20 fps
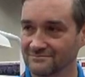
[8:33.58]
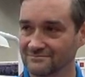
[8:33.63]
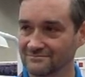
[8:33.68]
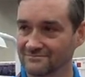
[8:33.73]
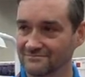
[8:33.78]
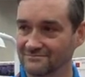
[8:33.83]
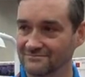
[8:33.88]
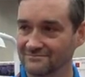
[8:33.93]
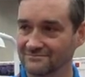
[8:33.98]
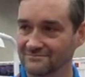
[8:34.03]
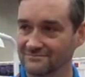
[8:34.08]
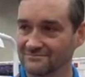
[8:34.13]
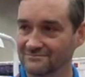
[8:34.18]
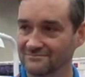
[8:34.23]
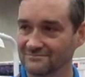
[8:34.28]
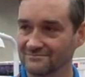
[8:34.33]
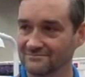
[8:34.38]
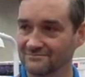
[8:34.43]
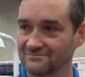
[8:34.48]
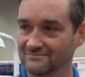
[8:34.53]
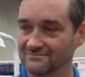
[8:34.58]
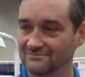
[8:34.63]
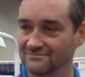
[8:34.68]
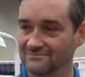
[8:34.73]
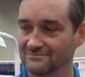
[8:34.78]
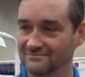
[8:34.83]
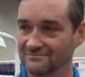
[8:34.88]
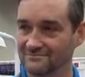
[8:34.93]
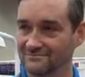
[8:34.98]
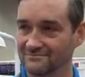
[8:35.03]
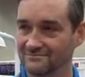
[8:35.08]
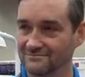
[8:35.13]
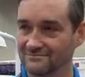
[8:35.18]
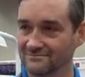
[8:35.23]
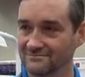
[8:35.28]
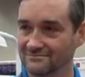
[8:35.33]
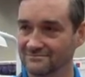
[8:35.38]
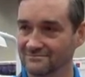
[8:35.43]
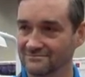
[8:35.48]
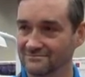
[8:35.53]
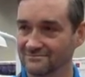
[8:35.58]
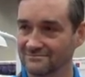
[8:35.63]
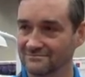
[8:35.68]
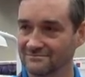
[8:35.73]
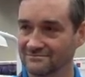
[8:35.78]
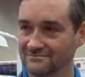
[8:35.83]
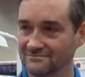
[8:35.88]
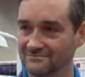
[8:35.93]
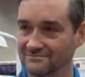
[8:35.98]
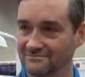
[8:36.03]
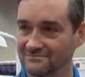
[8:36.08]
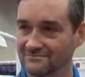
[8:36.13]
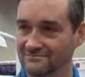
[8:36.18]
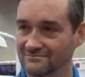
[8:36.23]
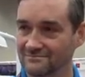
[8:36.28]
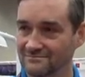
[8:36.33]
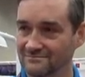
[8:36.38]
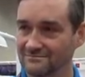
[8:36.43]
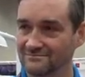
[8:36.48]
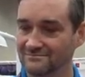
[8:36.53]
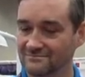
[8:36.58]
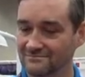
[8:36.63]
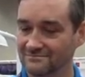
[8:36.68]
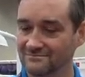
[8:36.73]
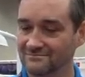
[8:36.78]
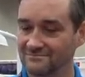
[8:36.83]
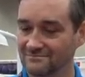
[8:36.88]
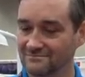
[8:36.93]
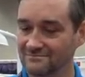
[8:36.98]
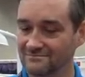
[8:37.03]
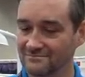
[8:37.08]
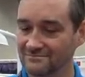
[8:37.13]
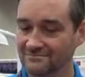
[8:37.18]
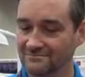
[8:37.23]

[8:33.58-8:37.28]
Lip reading: (silent)